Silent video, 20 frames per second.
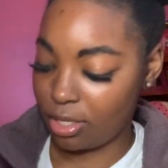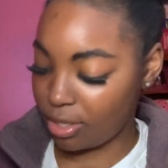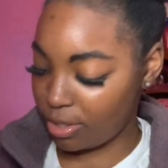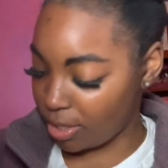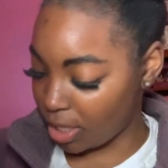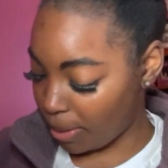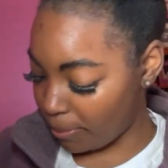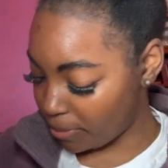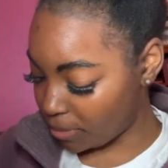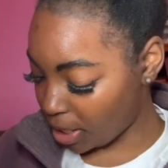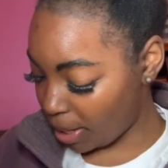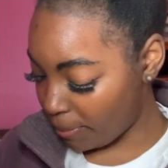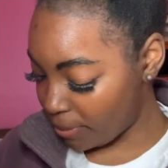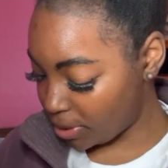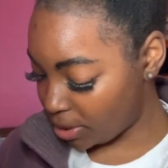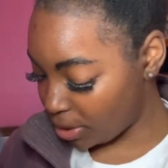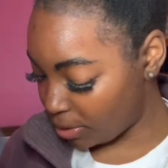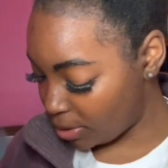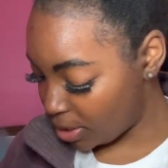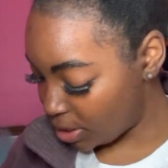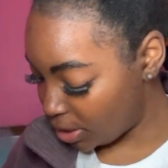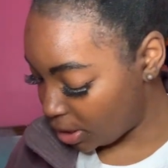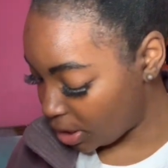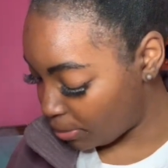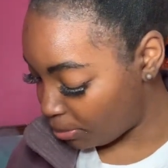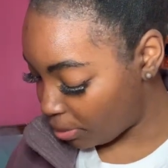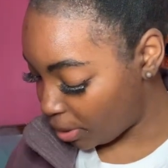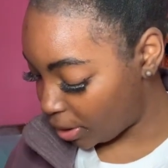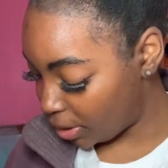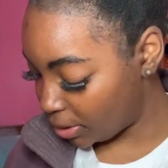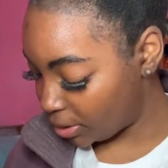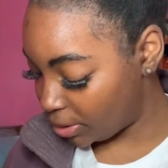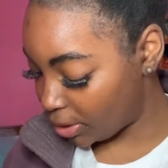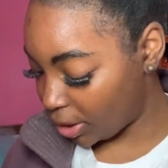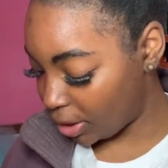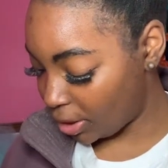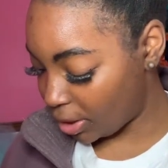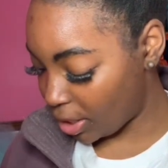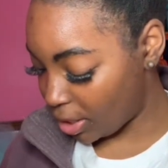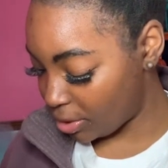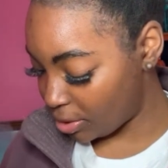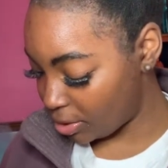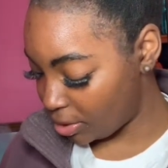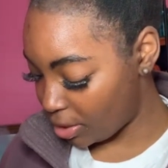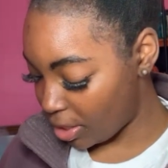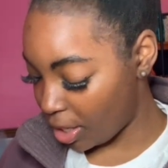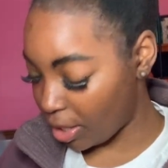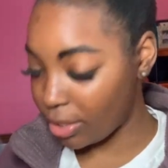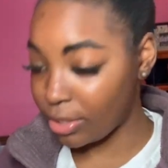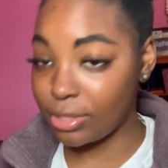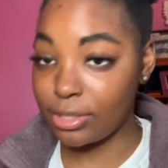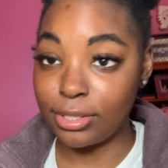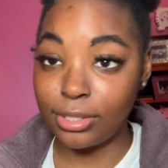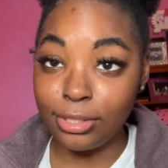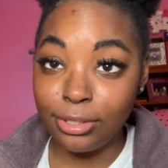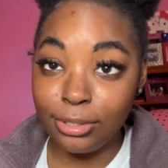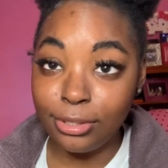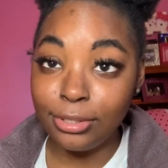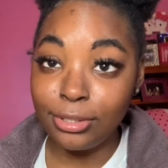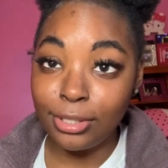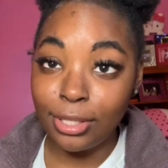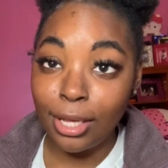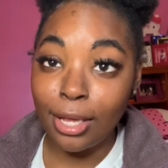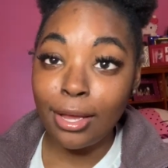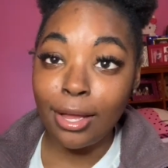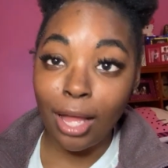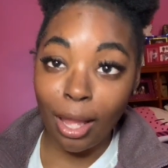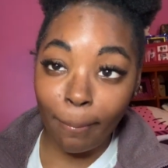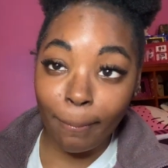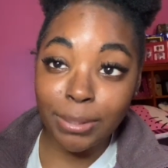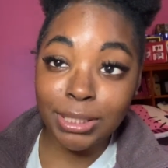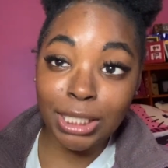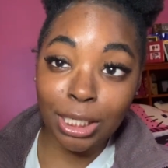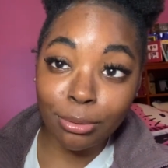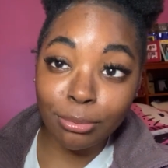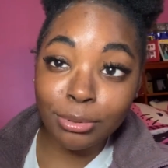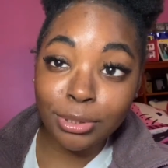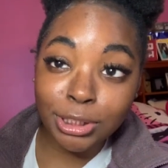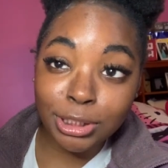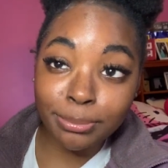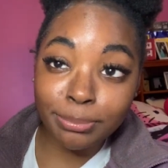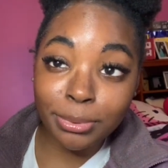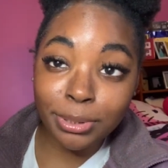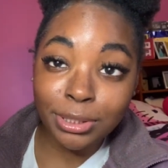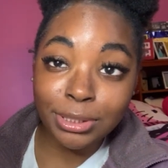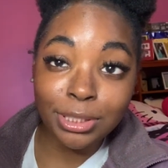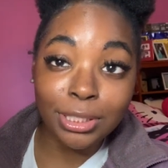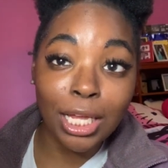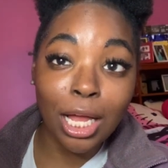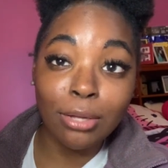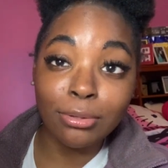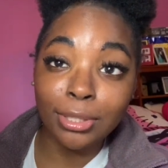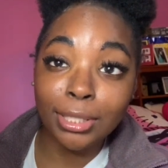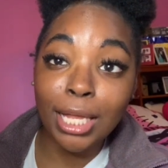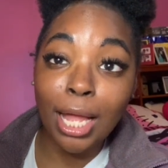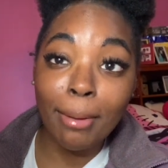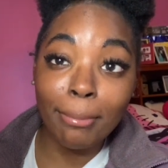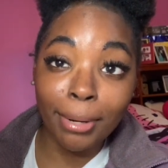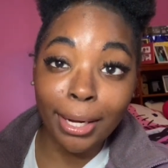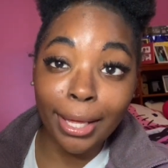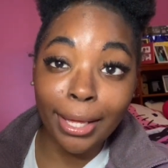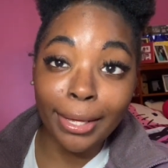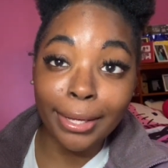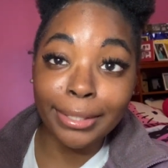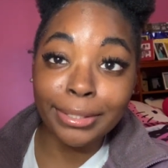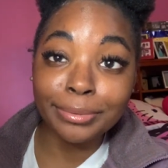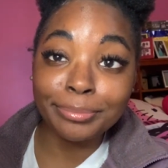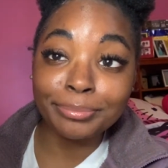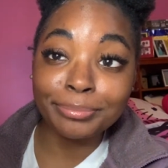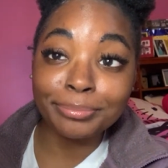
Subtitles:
But I'm gonna turn this little brightness thing down so y'all can see how much I really spent, so y'all don't think I'm lying.